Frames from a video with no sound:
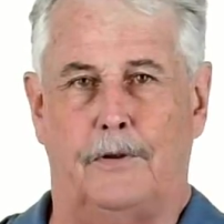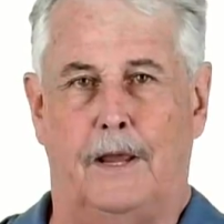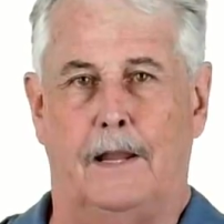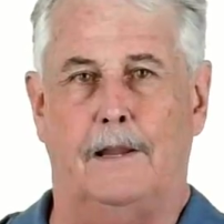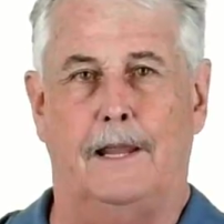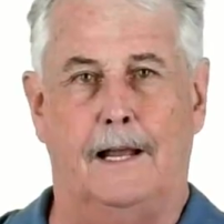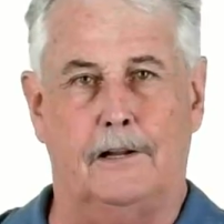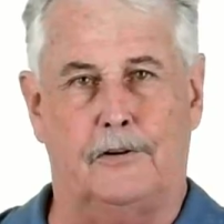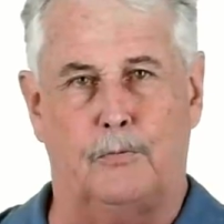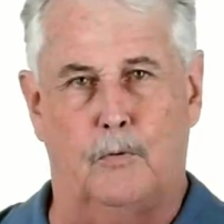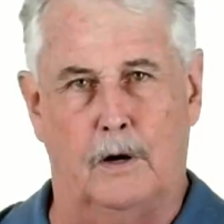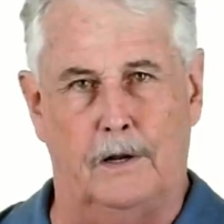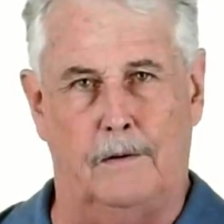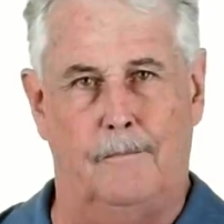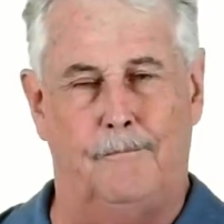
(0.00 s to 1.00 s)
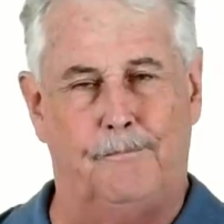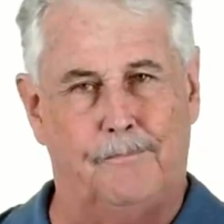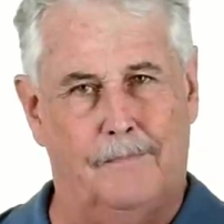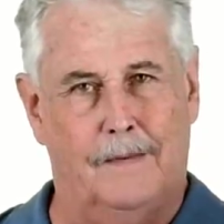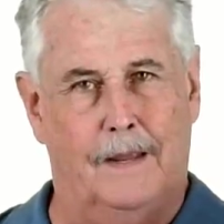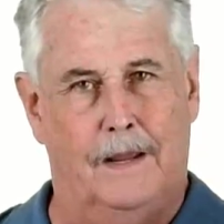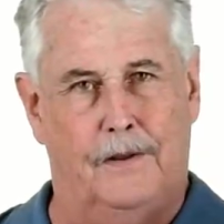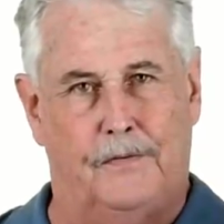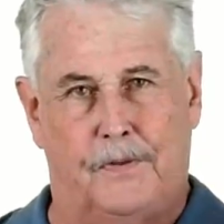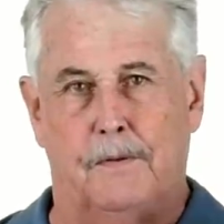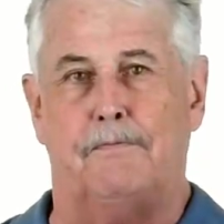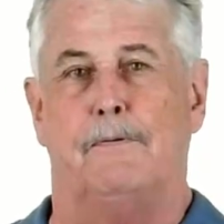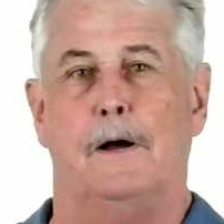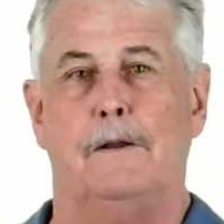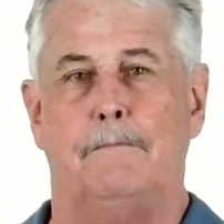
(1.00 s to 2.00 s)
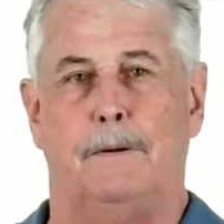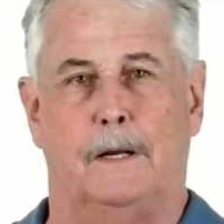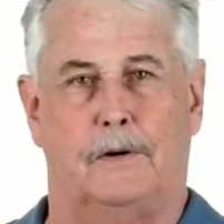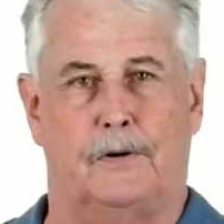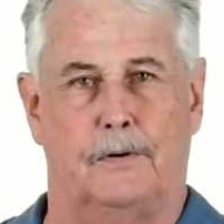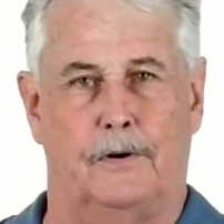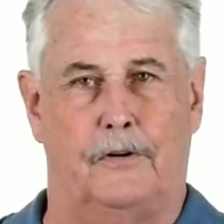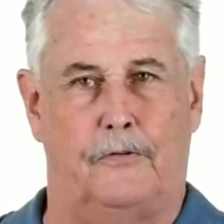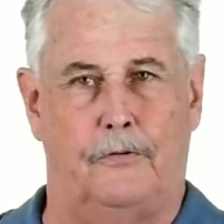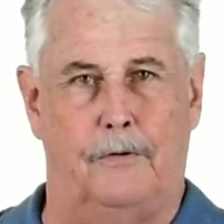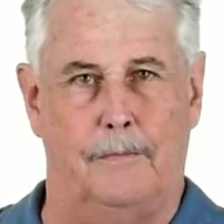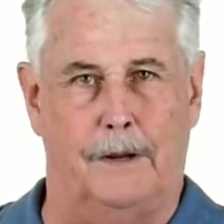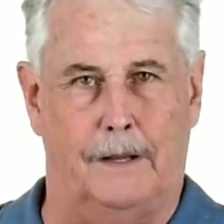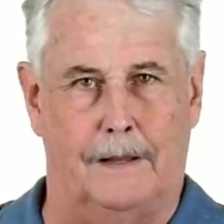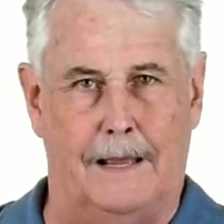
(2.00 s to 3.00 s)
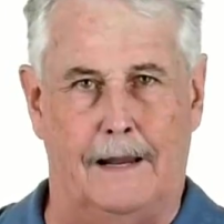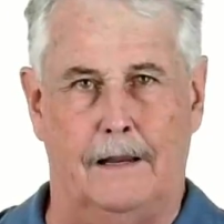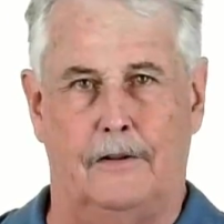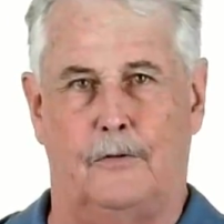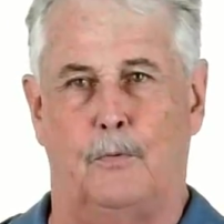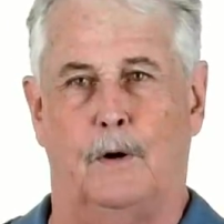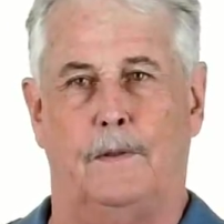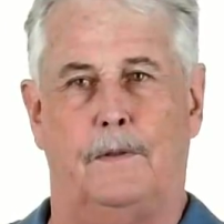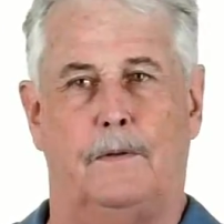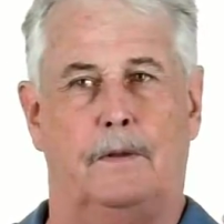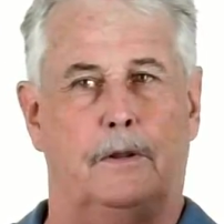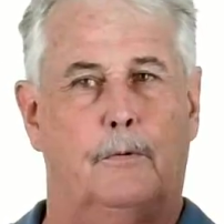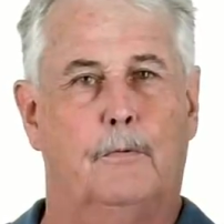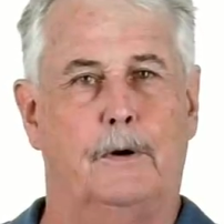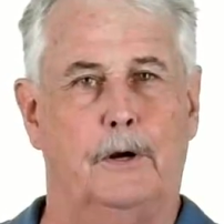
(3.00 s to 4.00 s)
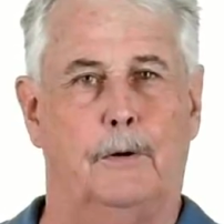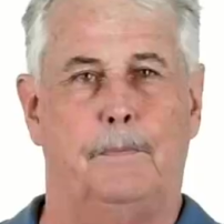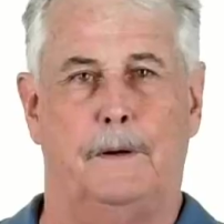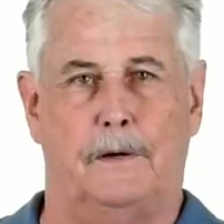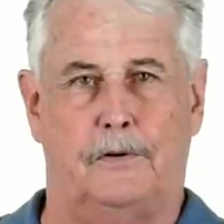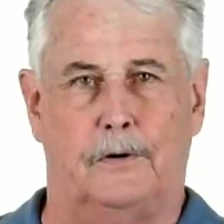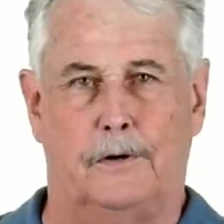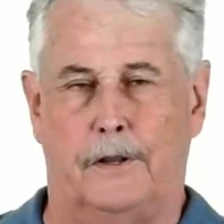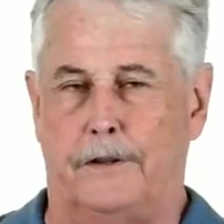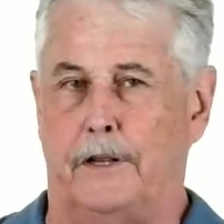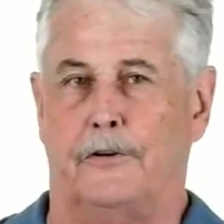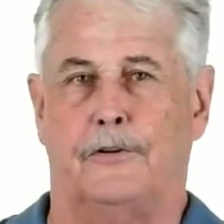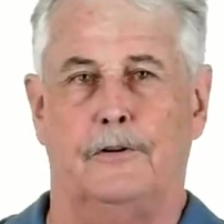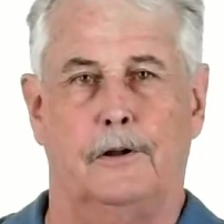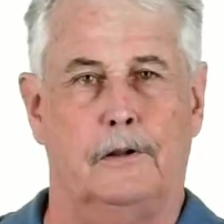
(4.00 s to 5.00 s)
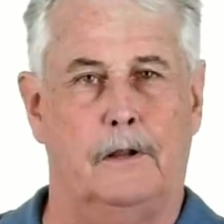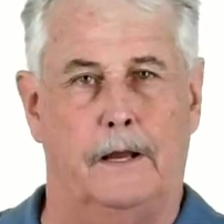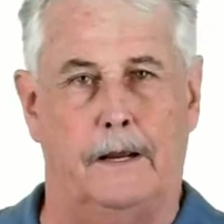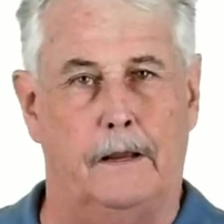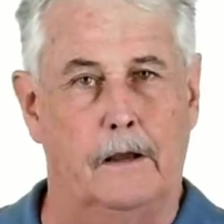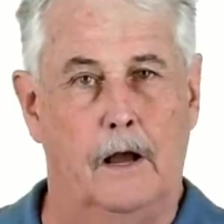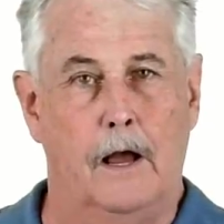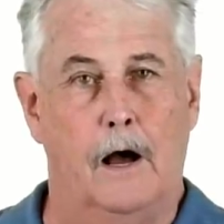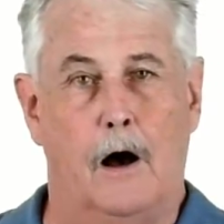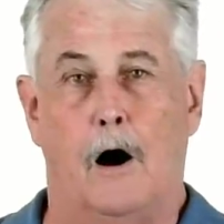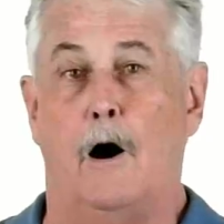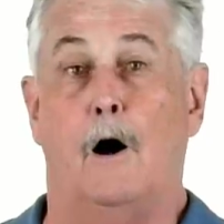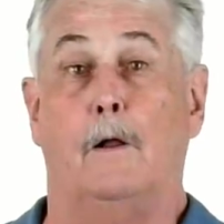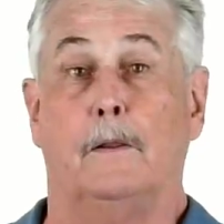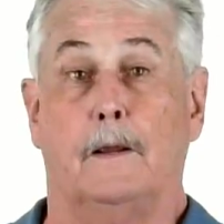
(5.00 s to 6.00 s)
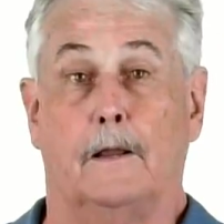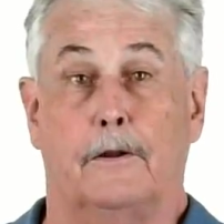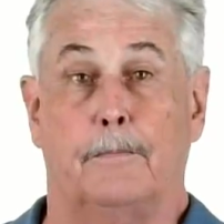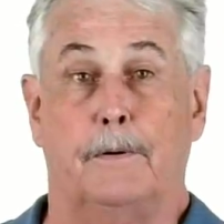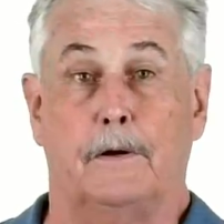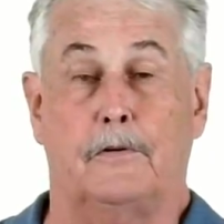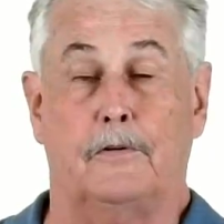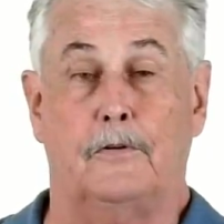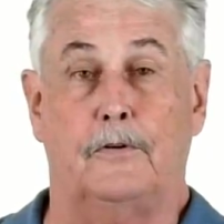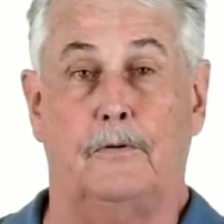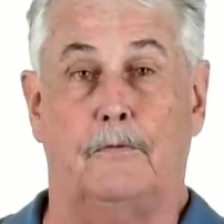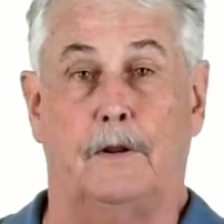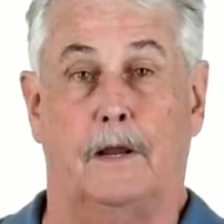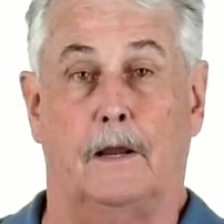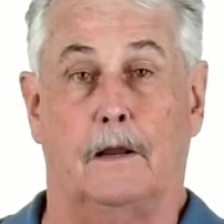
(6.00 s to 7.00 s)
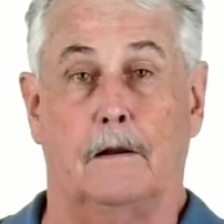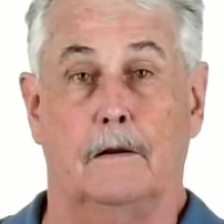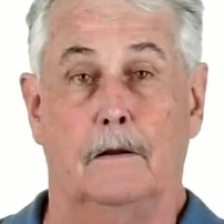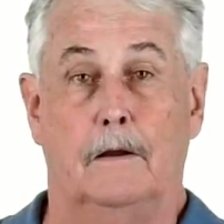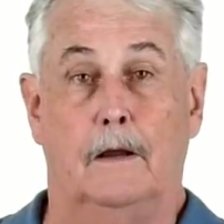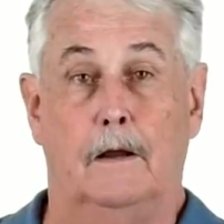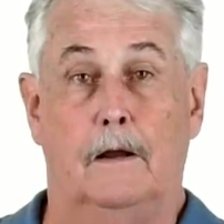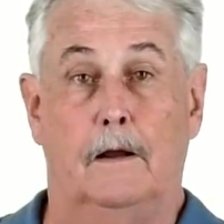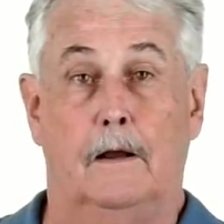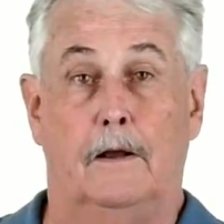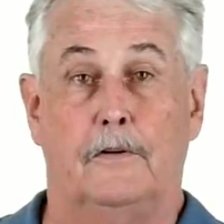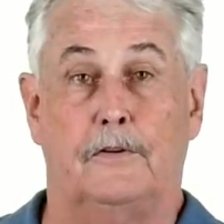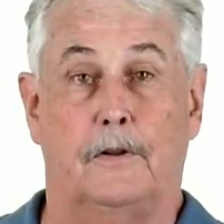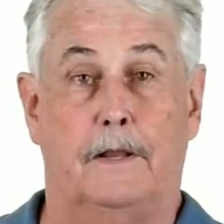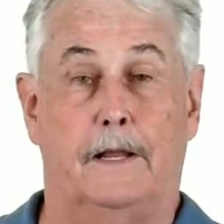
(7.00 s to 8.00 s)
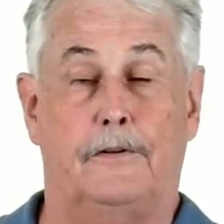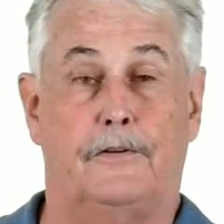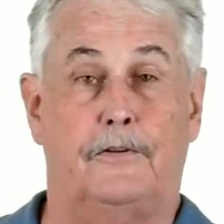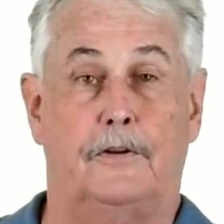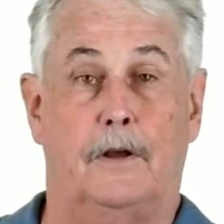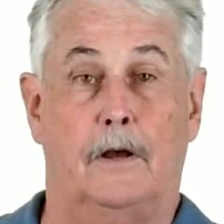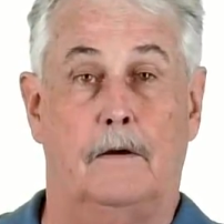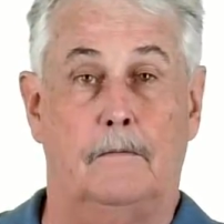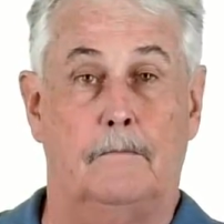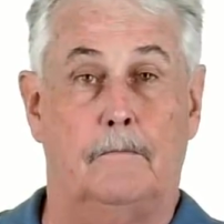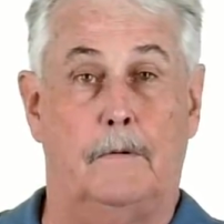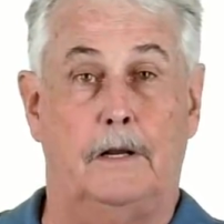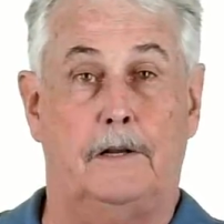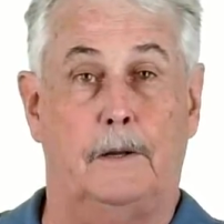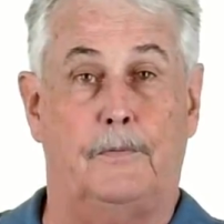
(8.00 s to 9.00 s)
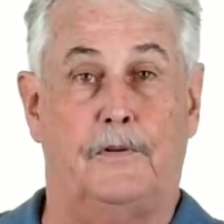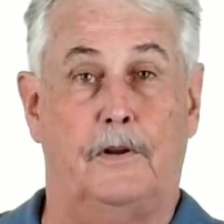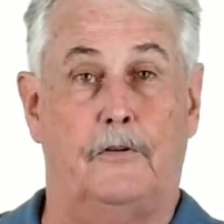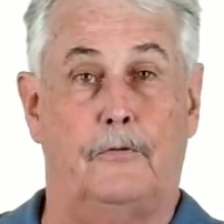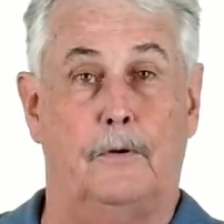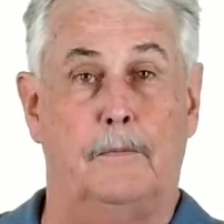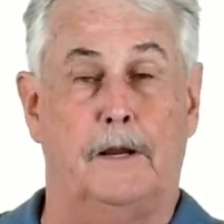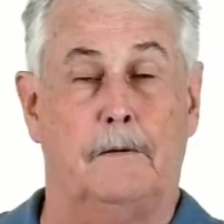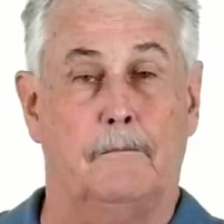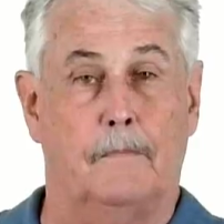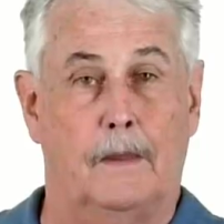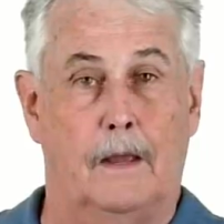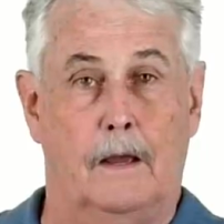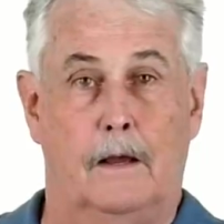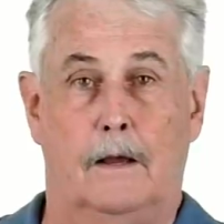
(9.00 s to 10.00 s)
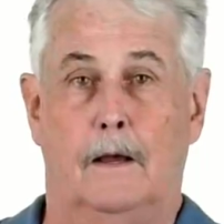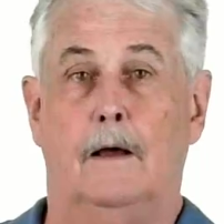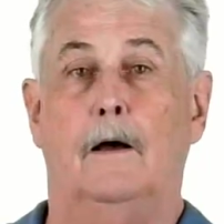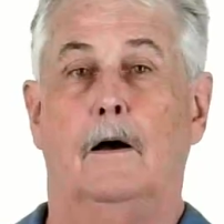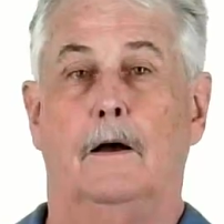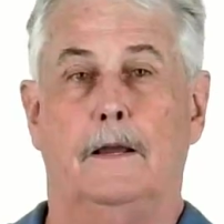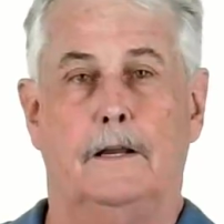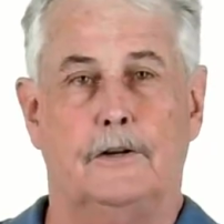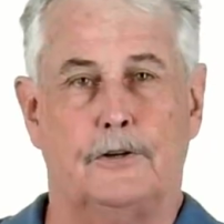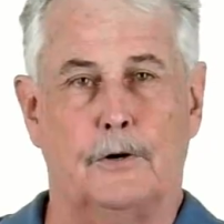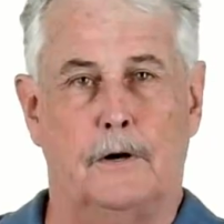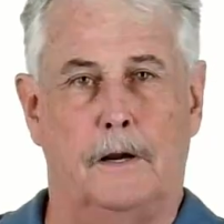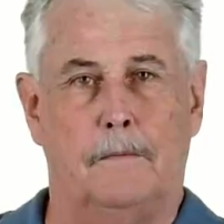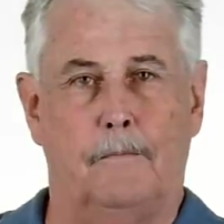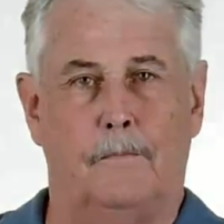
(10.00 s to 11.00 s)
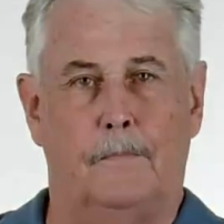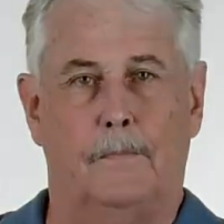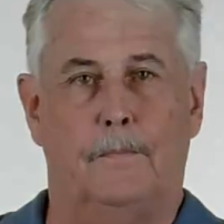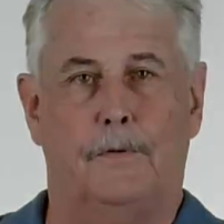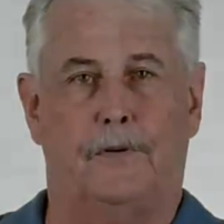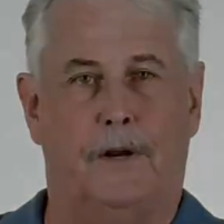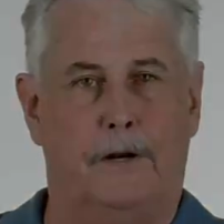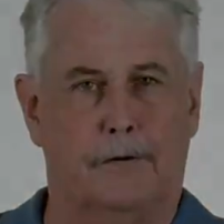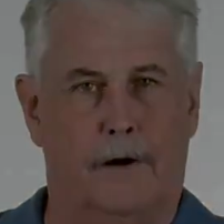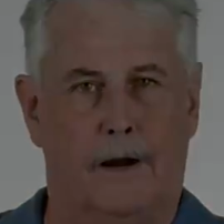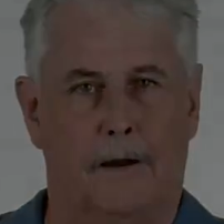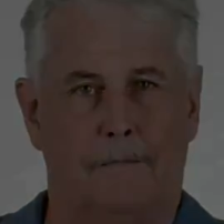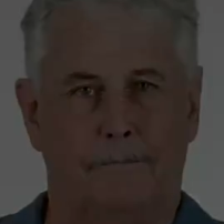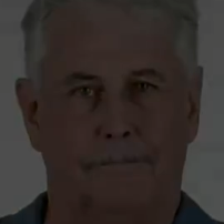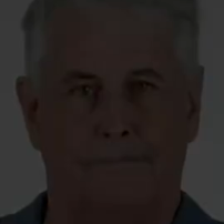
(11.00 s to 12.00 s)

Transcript: And that's what is the fun picture in swimming. That's what's the real picture that doesn't look like all the other pictures you've taken. So that's uh, my tips on swimming. Enjoy. Stay dry.